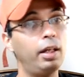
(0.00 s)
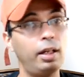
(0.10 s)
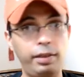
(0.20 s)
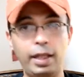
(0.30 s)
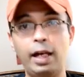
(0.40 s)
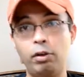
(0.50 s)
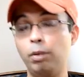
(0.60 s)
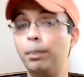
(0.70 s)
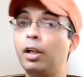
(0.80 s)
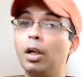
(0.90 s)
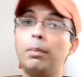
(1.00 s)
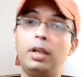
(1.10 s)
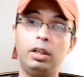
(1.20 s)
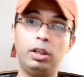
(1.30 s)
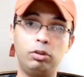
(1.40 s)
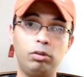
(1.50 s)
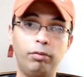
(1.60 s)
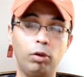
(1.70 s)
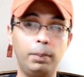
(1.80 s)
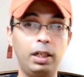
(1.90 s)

and that could become an issue for me.